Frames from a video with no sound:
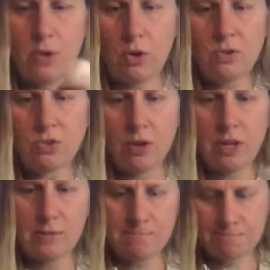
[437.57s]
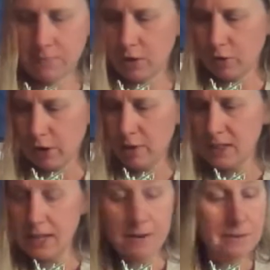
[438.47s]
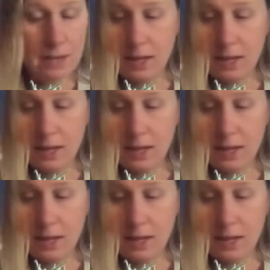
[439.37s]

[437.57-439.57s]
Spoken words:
all started, greenery's in,